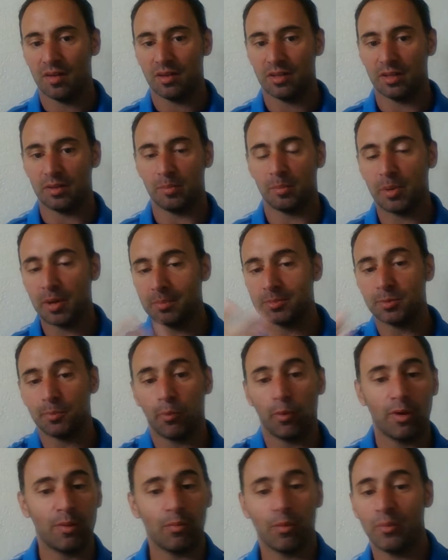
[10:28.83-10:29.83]
And it becomes a
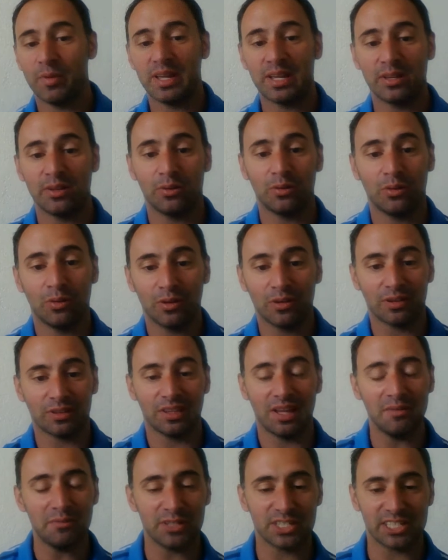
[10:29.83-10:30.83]
point where we can no longer
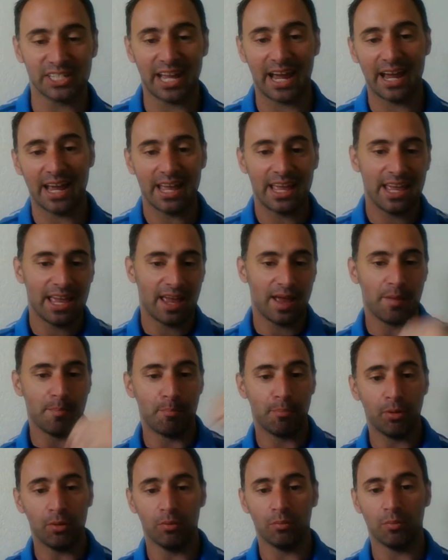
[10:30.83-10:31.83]
leverage that,
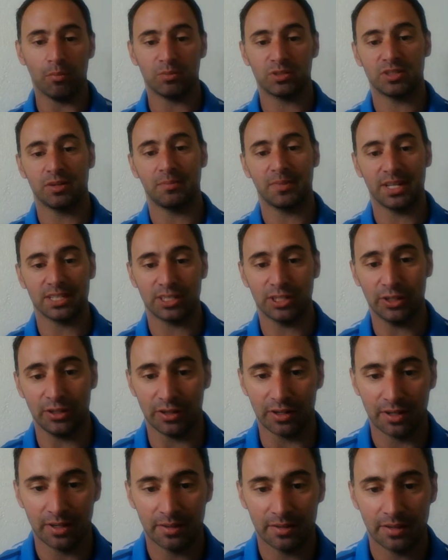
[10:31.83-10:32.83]
and boom, something gets
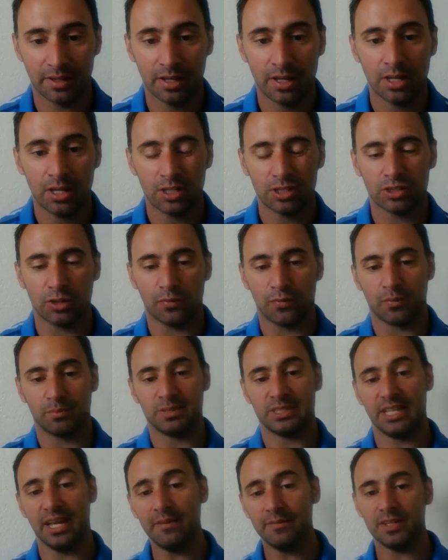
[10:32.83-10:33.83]
hurt. So from
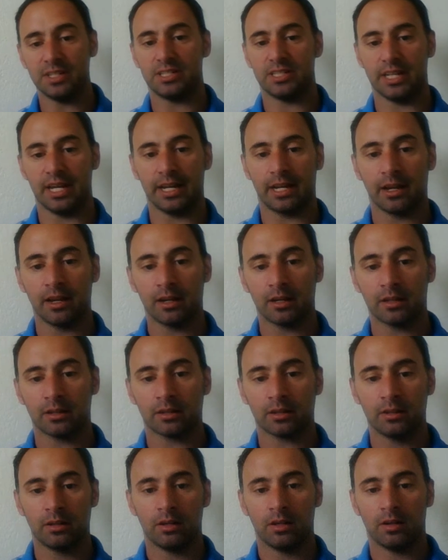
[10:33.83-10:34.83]
safety's sake,
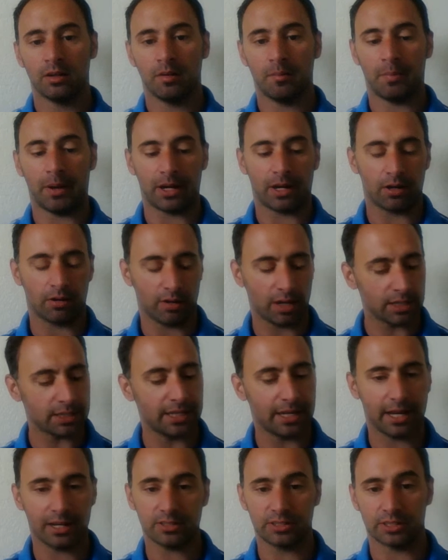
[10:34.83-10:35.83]
by
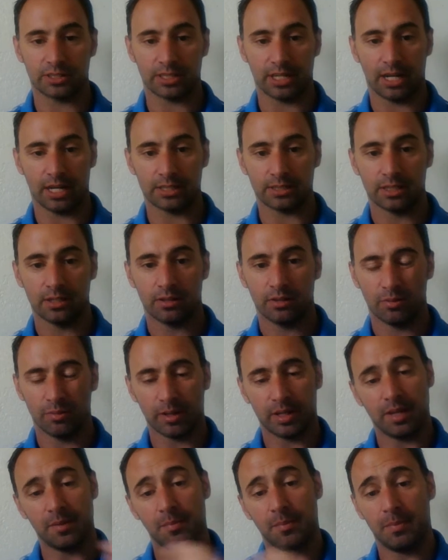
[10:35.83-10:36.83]
correcting exercise,
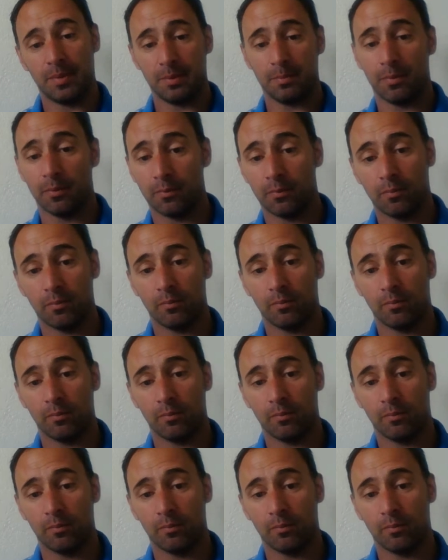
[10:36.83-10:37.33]
we're keeping people